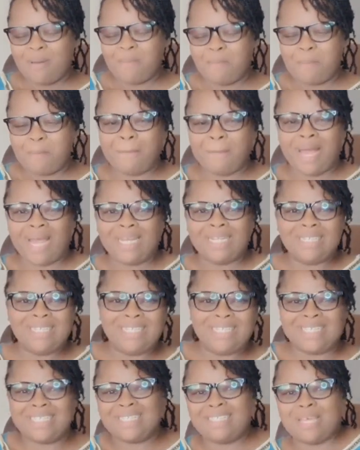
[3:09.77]
my
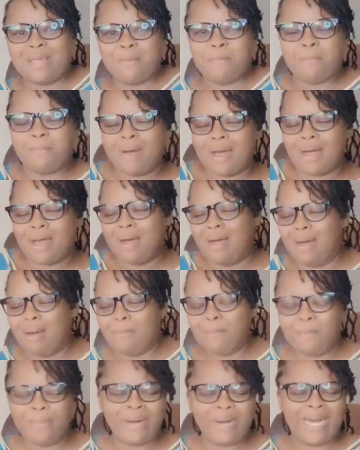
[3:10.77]
December
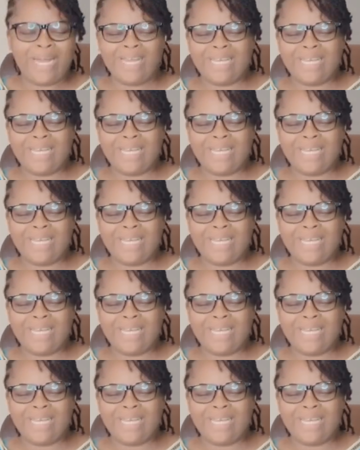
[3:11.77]
hamper